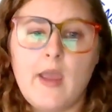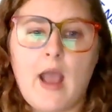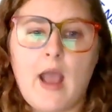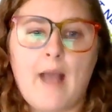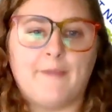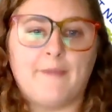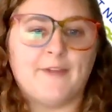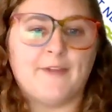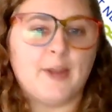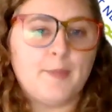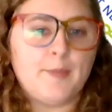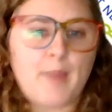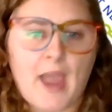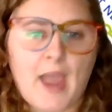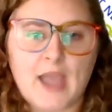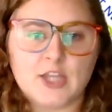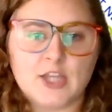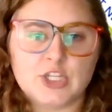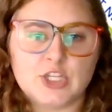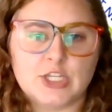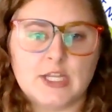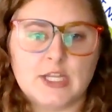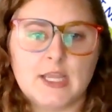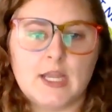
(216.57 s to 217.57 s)
I'm very
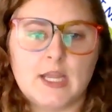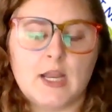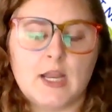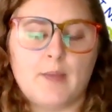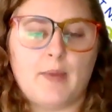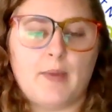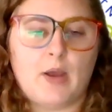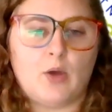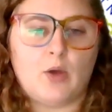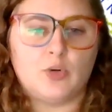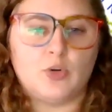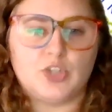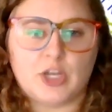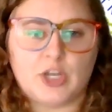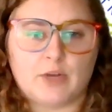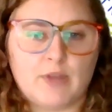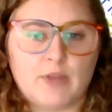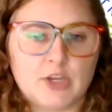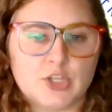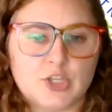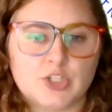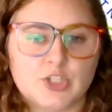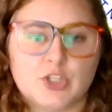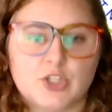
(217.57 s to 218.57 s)
passionate about
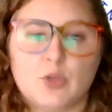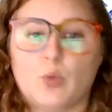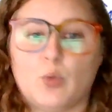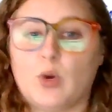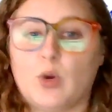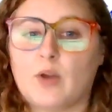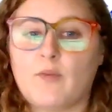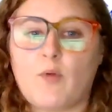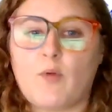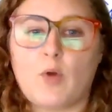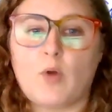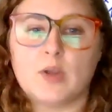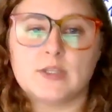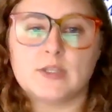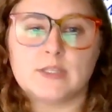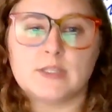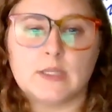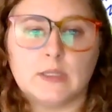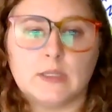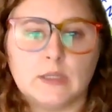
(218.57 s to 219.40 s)
generations in the workforce,